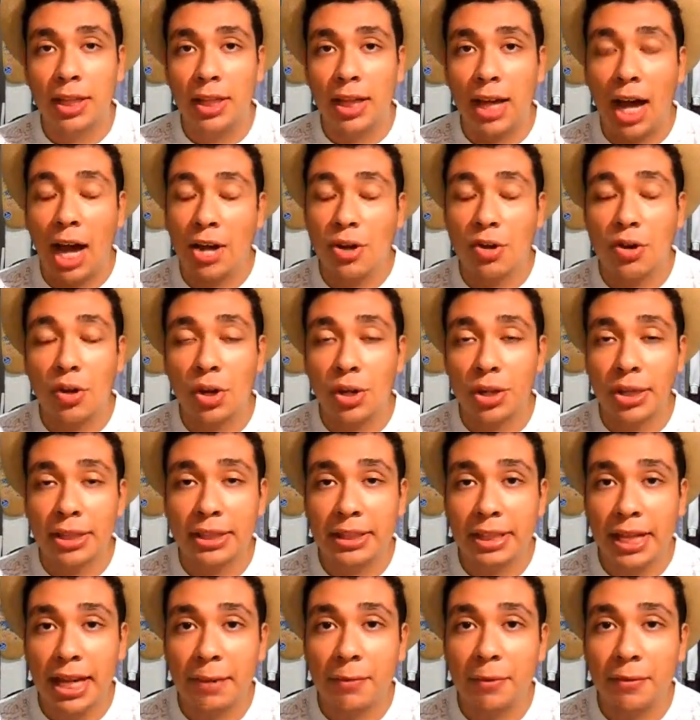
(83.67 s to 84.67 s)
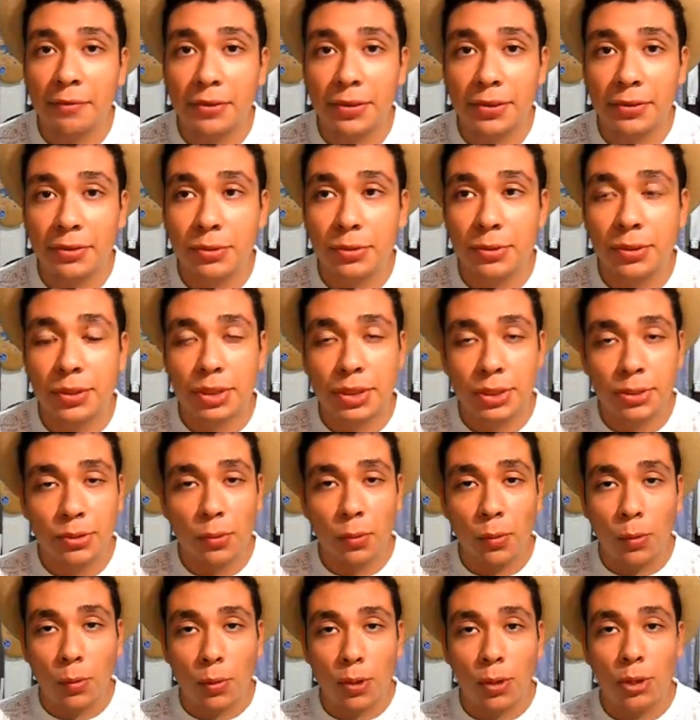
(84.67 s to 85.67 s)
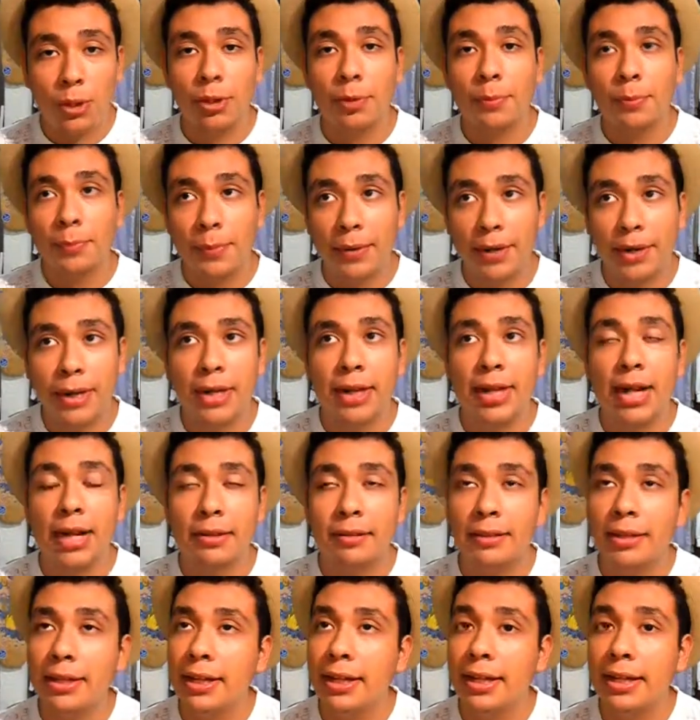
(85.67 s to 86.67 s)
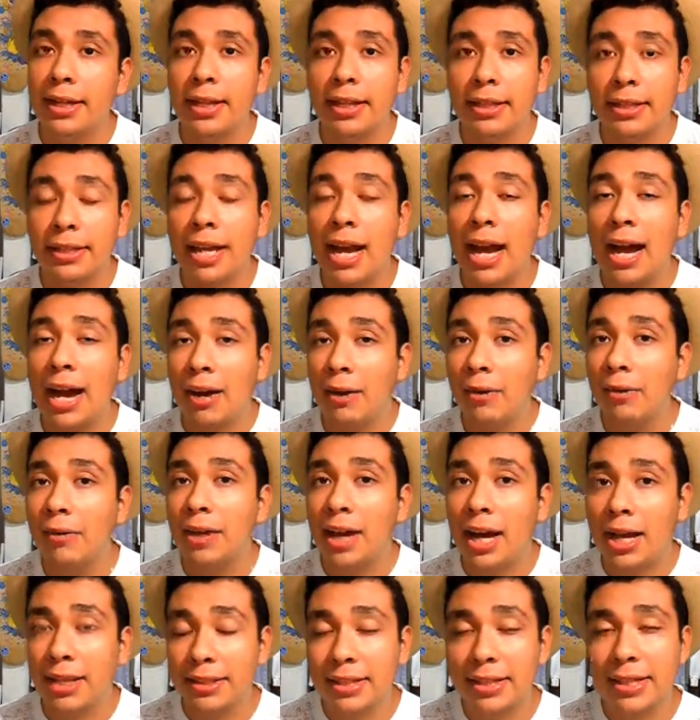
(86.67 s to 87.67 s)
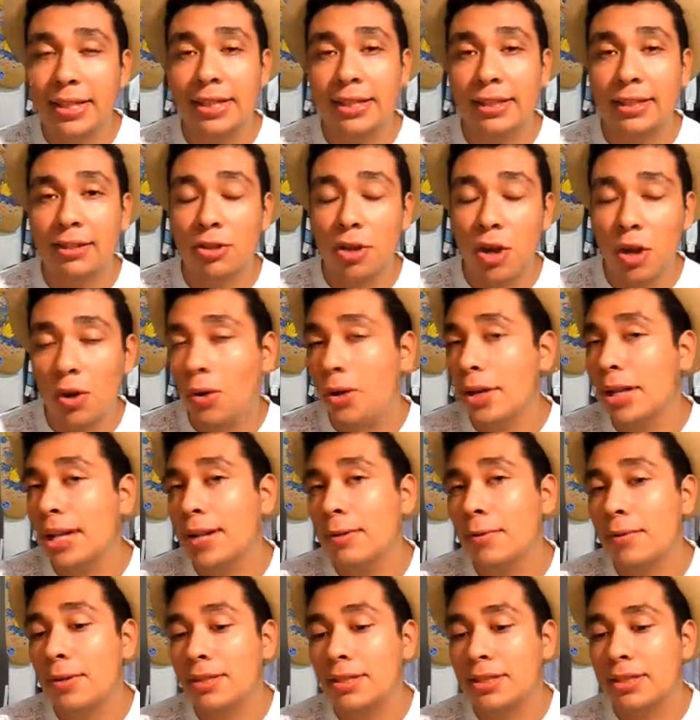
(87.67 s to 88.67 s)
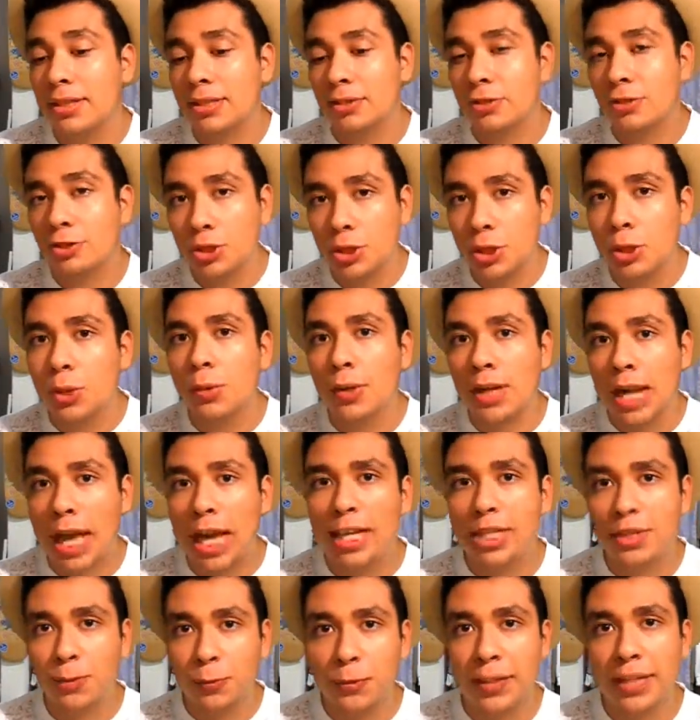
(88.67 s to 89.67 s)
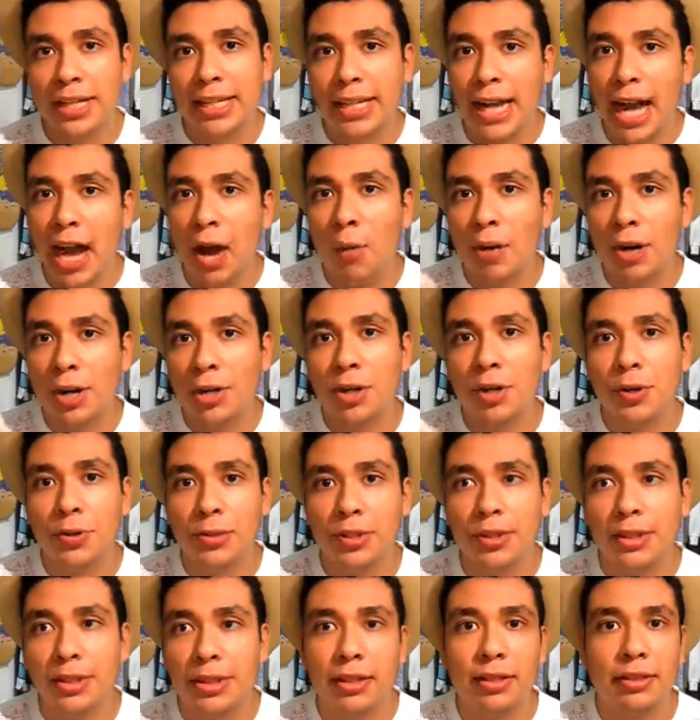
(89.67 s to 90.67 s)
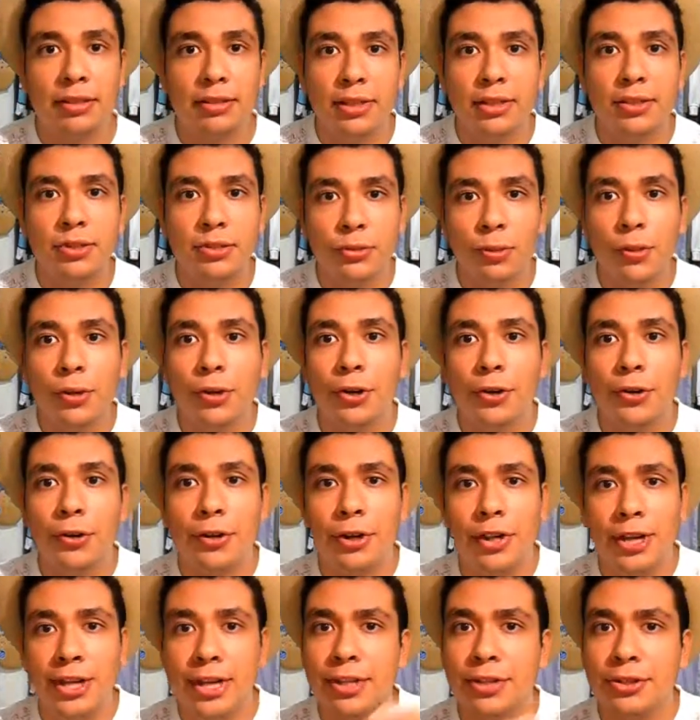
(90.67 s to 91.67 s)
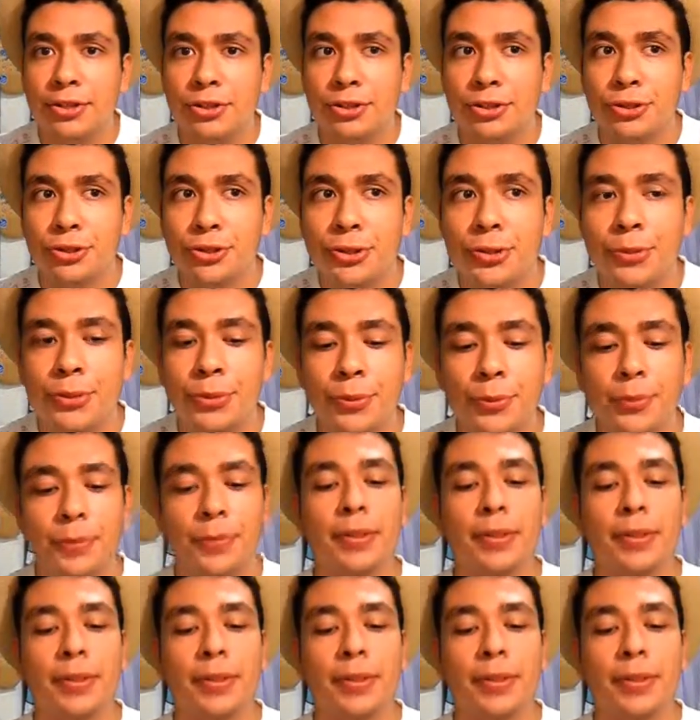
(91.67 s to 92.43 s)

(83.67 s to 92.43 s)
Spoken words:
I don't know the name of the disorder, but I think now I didn't know it was true last week. Now I know that disorder is true.